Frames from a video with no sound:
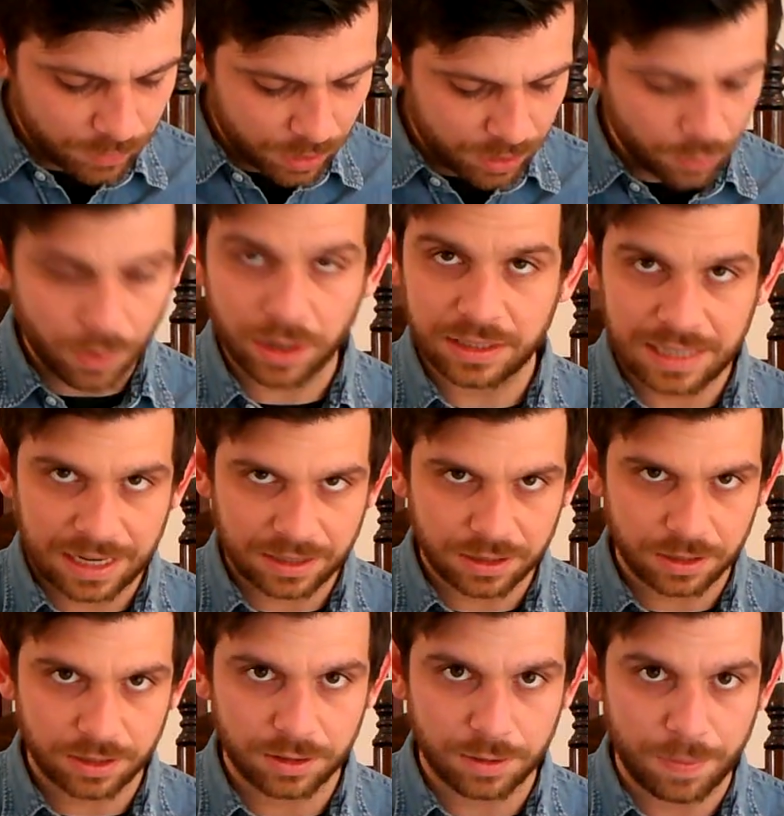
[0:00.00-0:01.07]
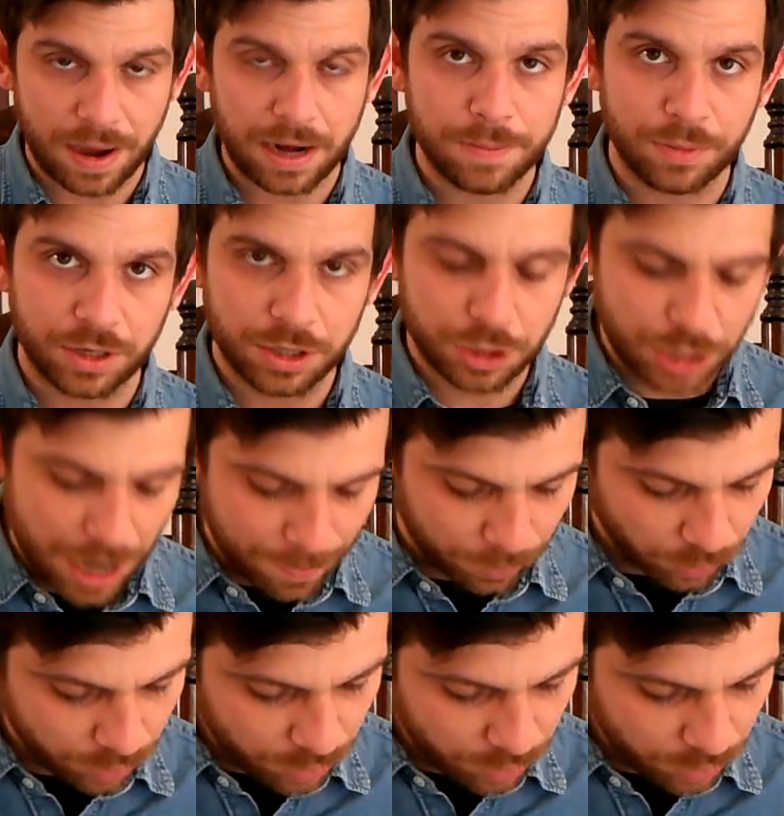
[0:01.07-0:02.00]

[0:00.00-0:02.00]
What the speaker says: They want to take the body and put it to the chapel.